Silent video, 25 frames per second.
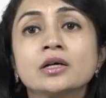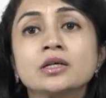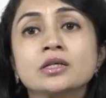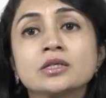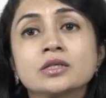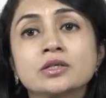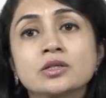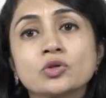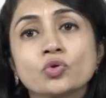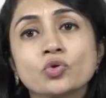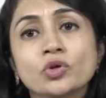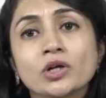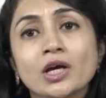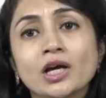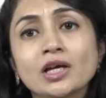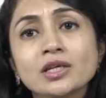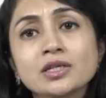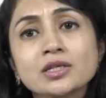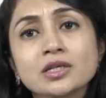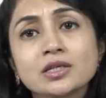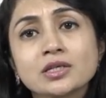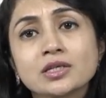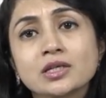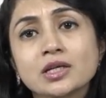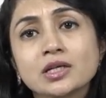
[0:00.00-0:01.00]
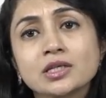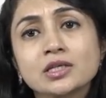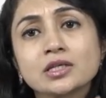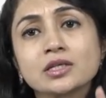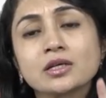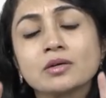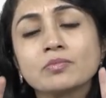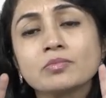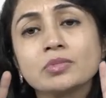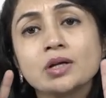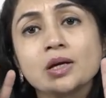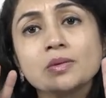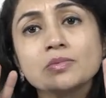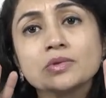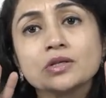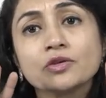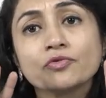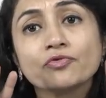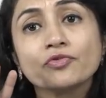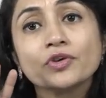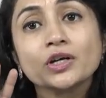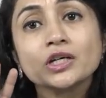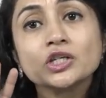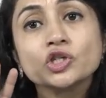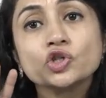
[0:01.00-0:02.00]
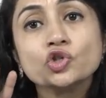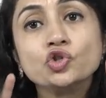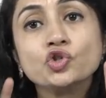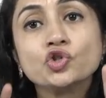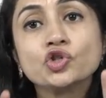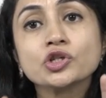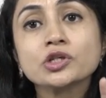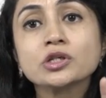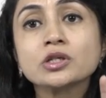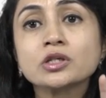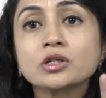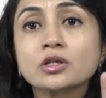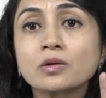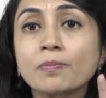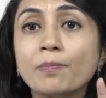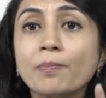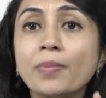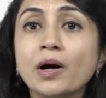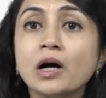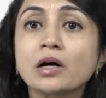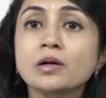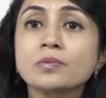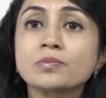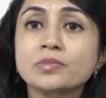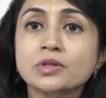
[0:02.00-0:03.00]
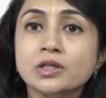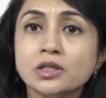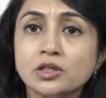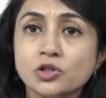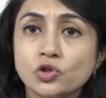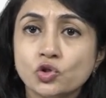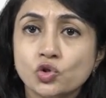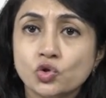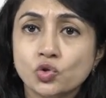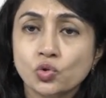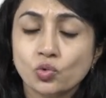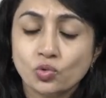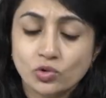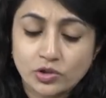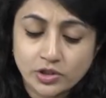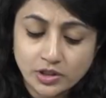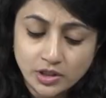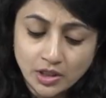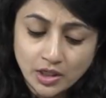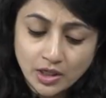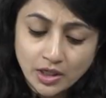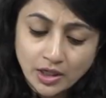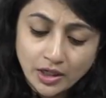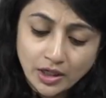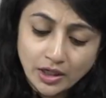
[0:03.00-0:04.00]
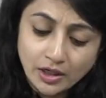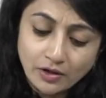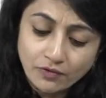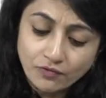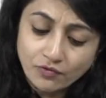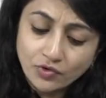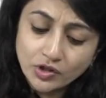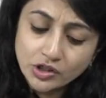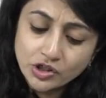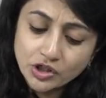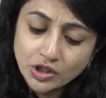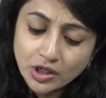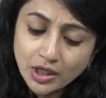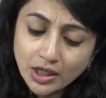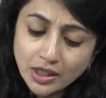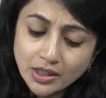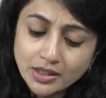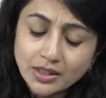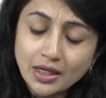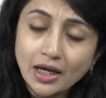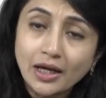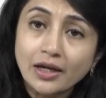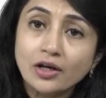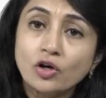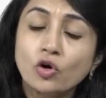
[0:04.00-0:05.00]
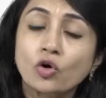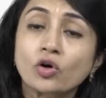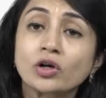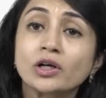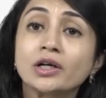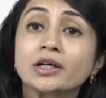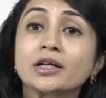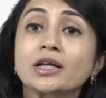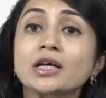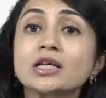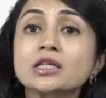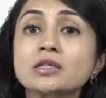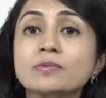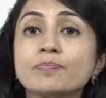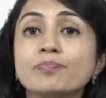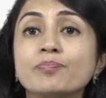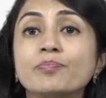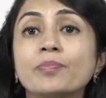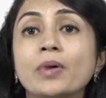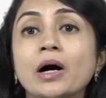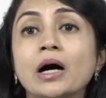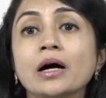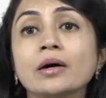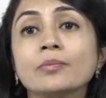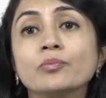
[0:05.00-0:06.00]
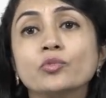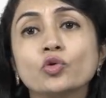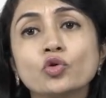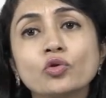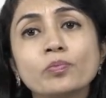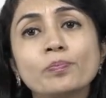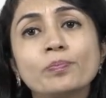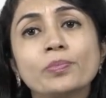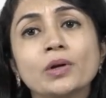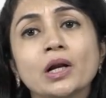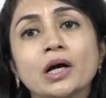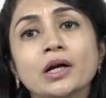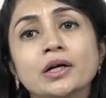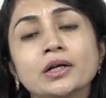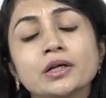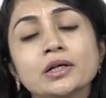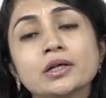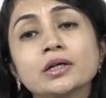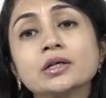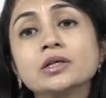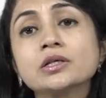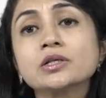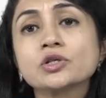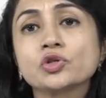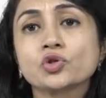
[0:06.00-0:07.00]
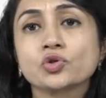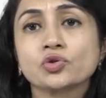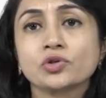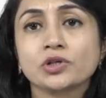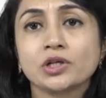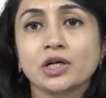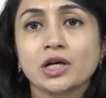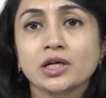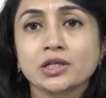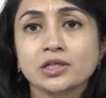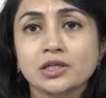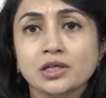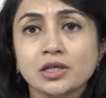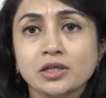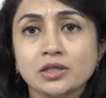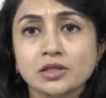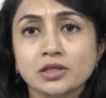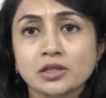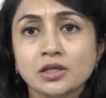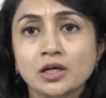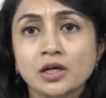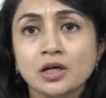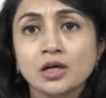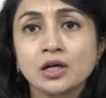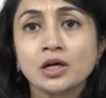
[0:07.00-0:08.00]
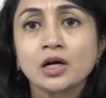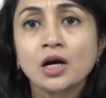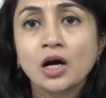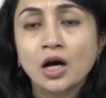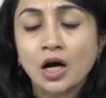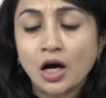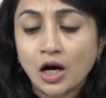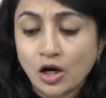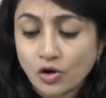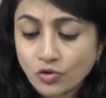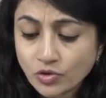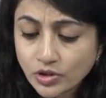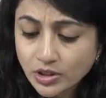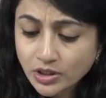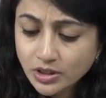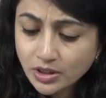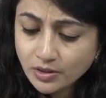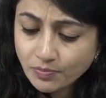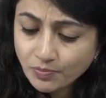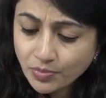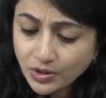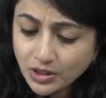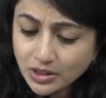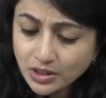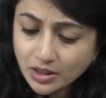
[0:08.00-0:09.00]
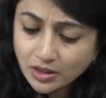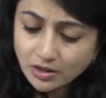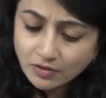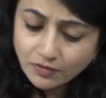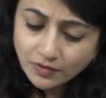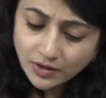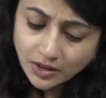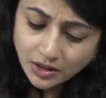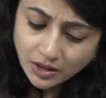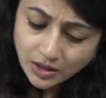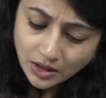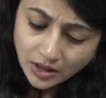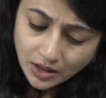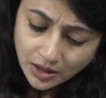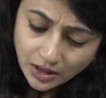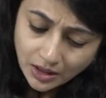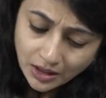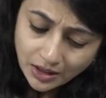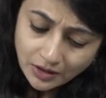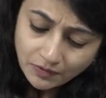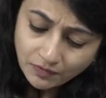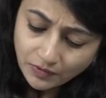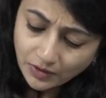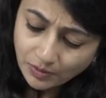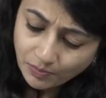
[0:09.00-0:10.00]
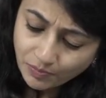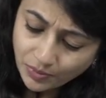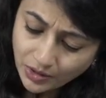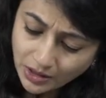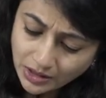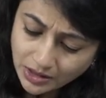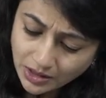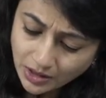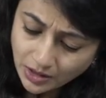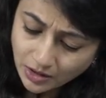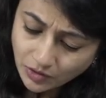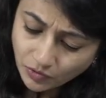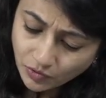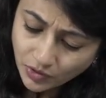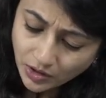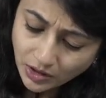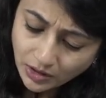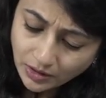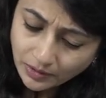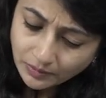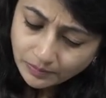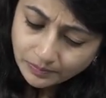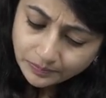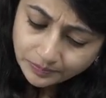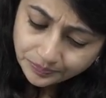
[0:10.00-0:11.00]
psoriasis can sometimes affect just palms and soles, in which case I call it as palmoplantar psoriasis. How does it present with? It will present with